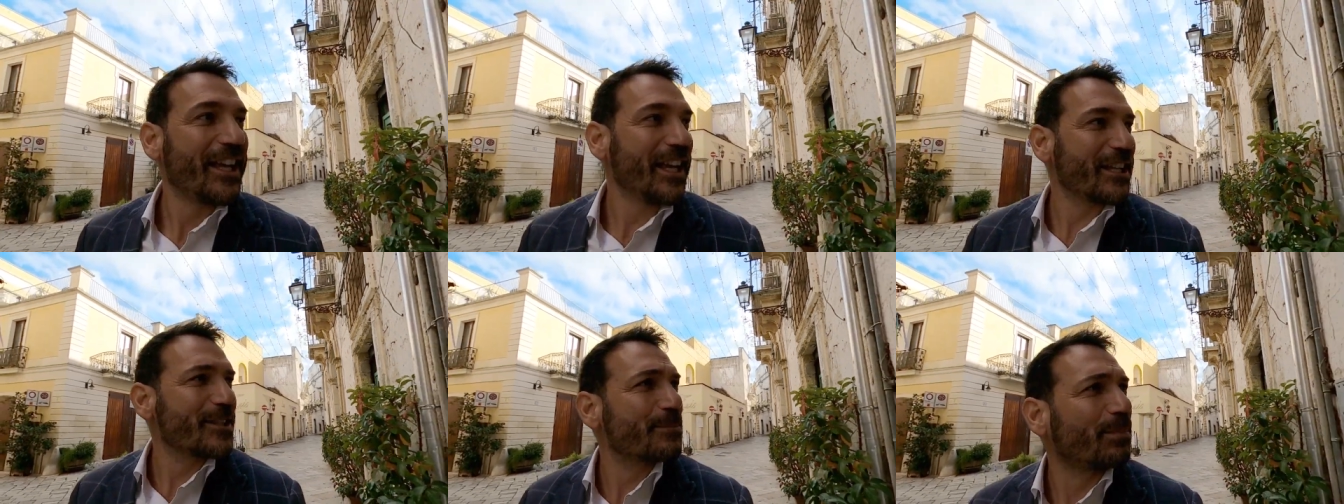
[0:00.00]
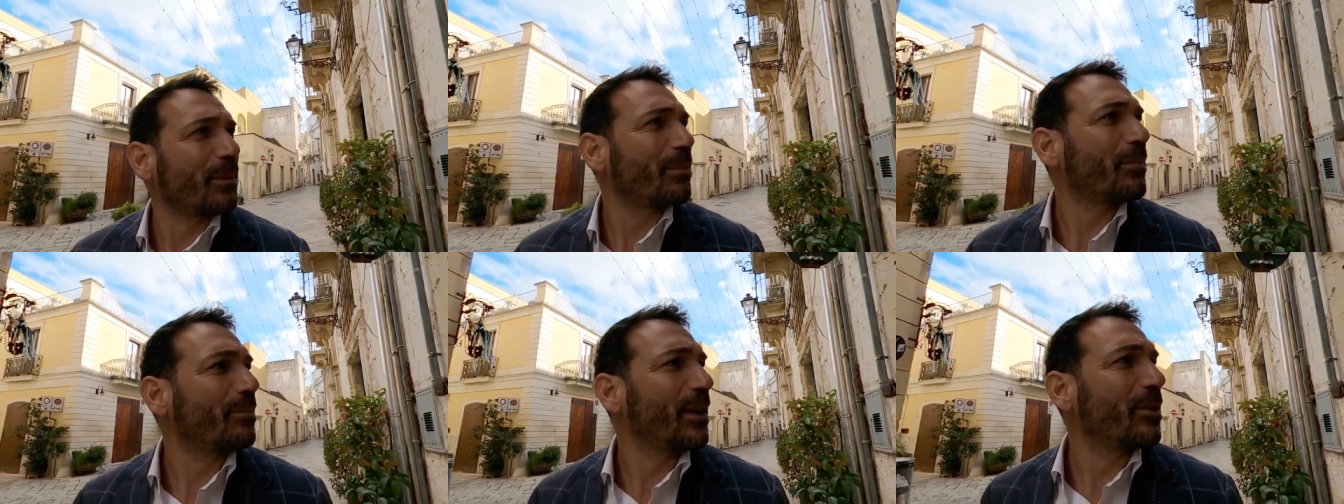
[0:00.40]
it's
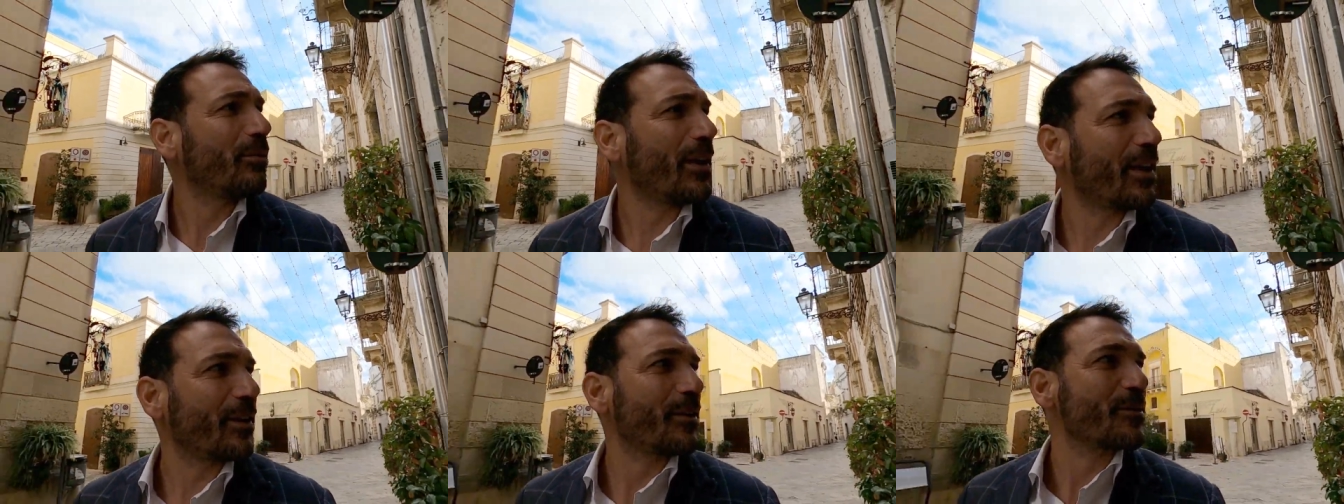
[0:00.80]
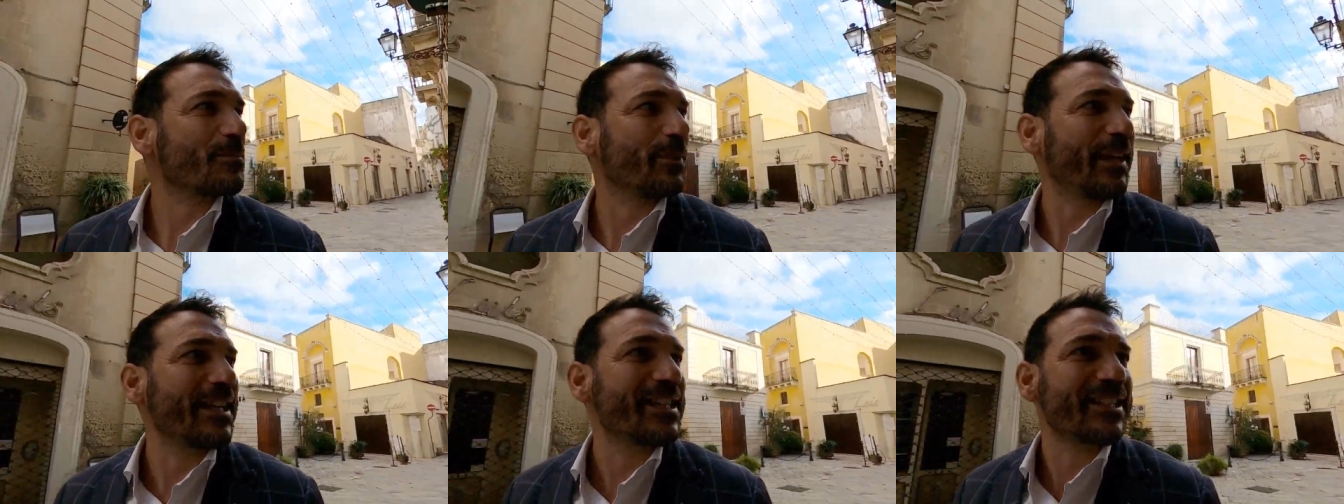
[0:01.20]
probably one of those
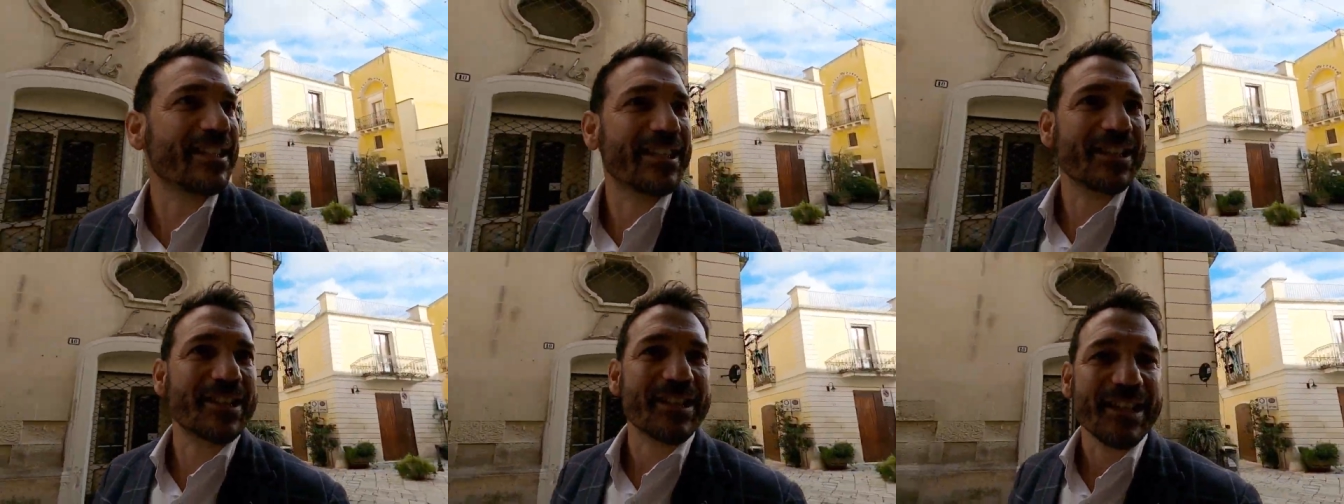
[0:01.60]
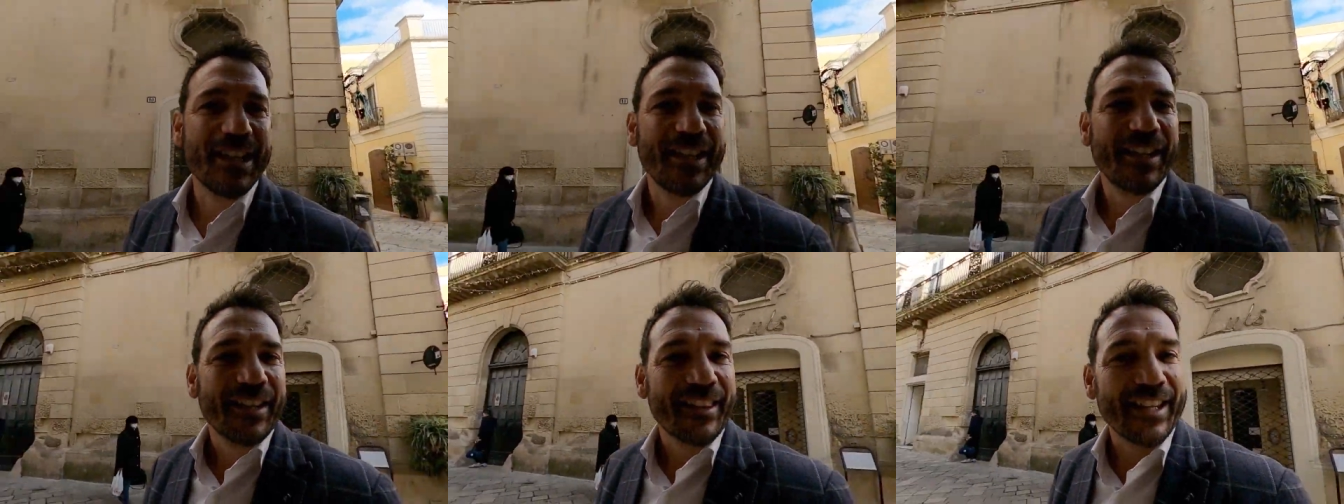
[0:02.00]
places
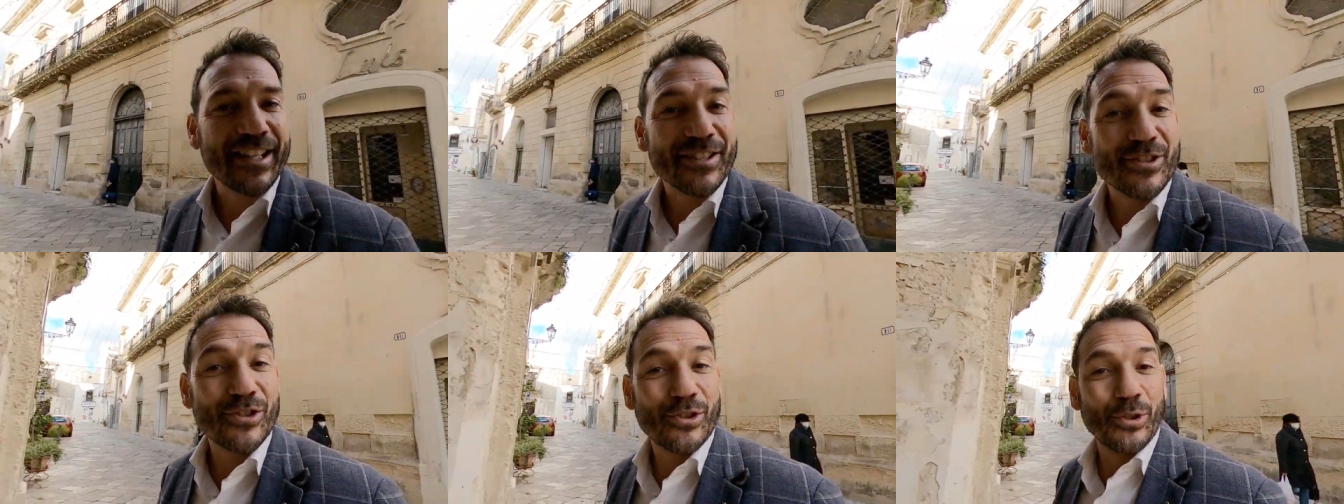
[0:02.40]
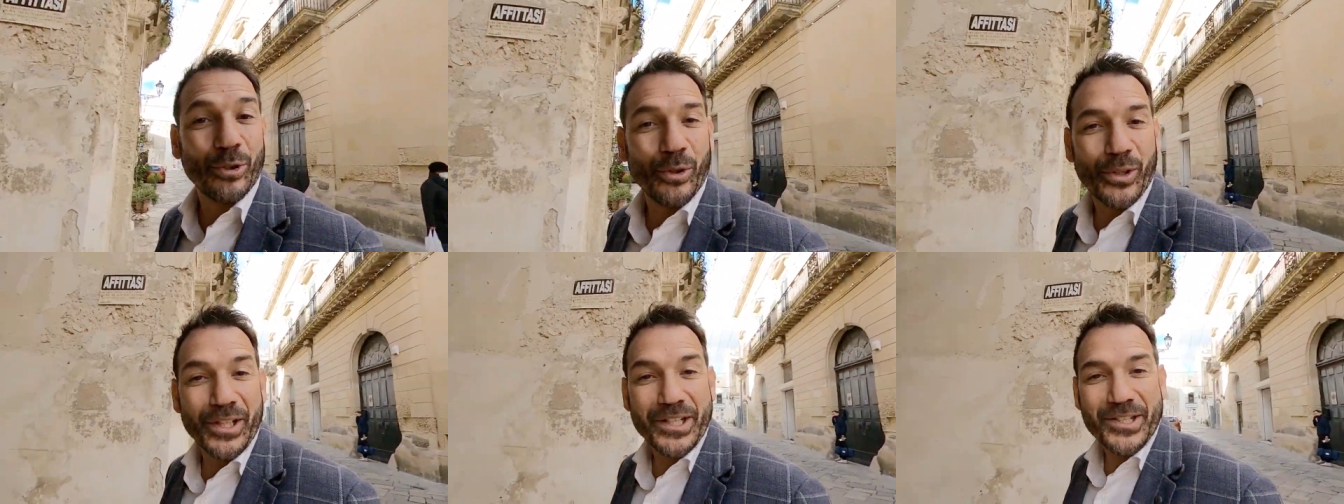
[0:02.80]
that
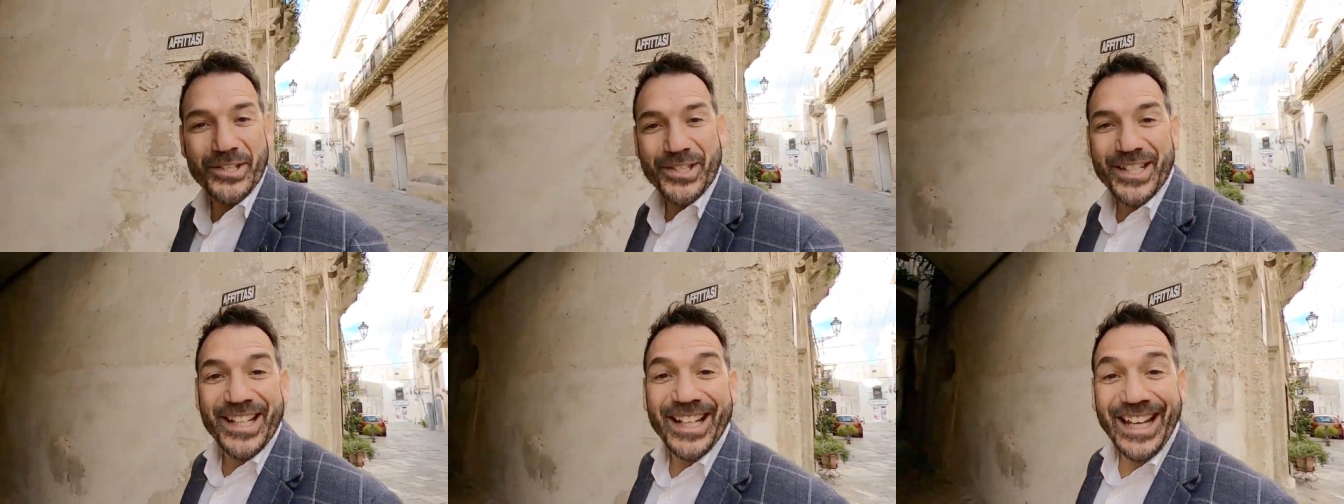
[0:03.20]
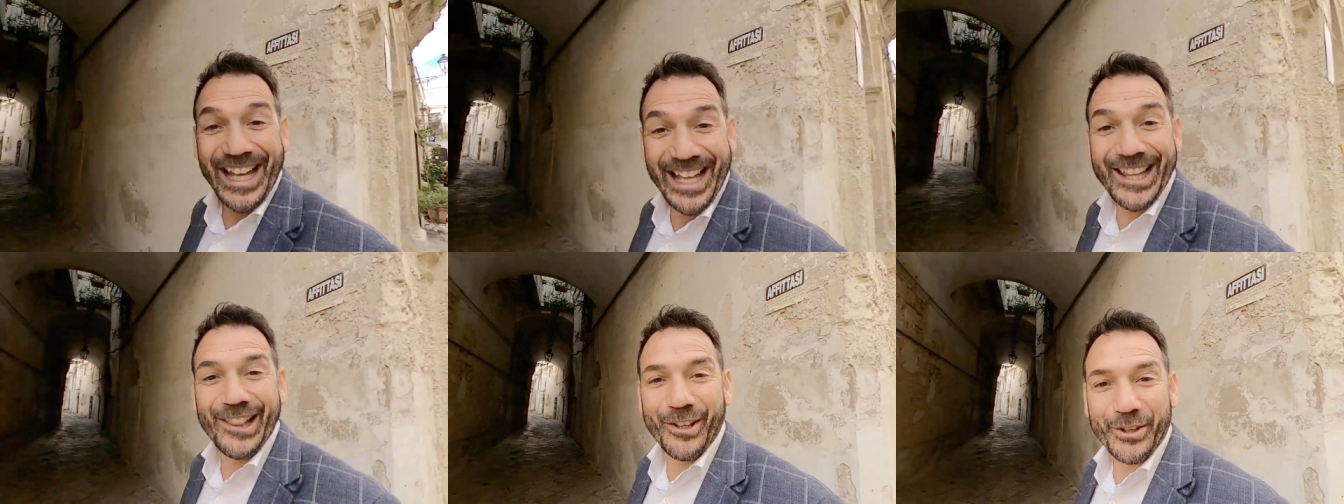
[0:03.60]
stores
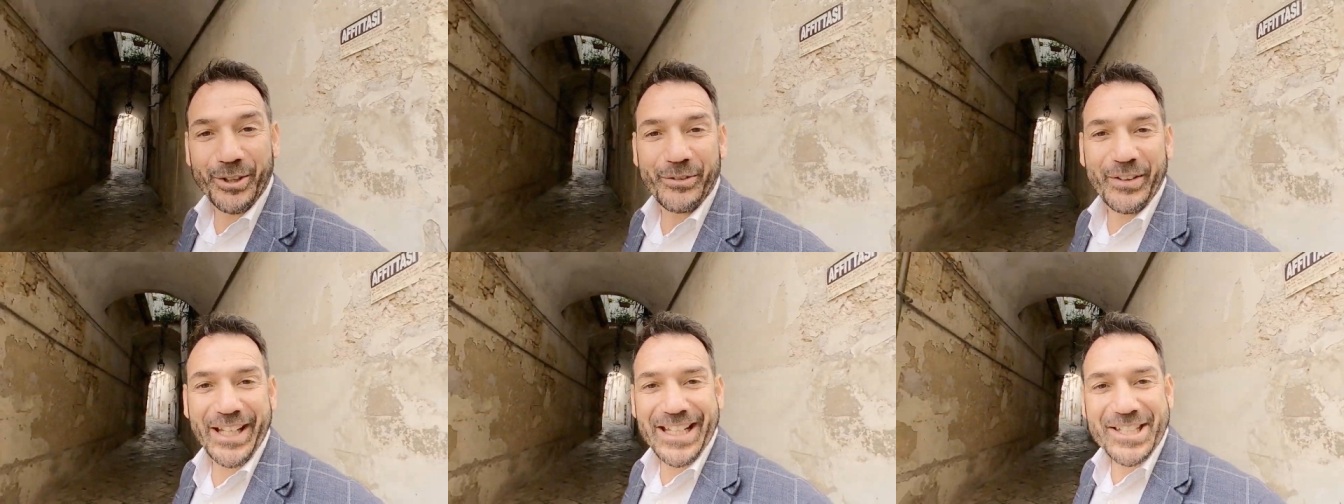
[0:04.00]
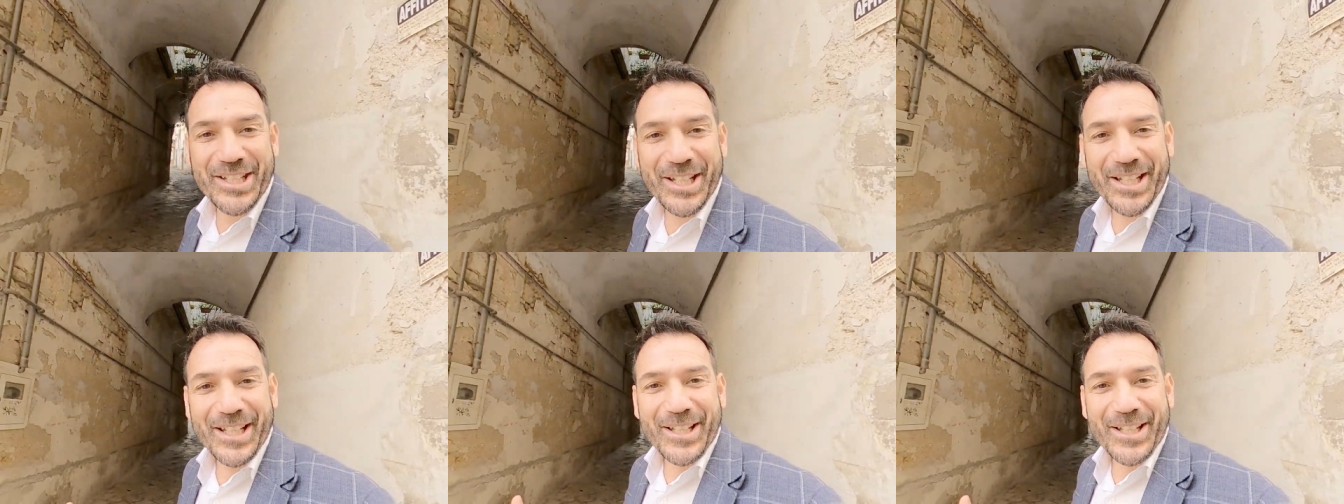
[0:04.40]
a lot of it.